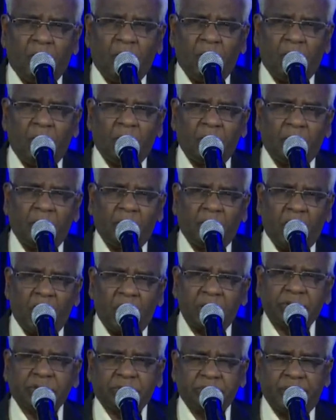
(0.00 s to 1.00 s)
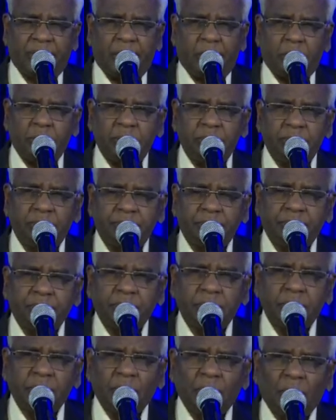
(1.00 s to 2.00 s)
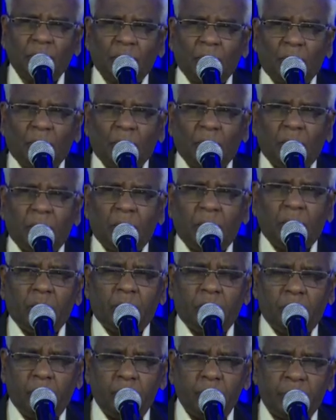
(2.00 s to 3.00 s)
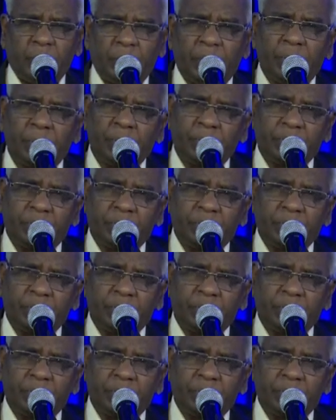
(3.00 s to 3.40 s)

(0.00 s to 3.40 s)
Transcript: and asked them, whom do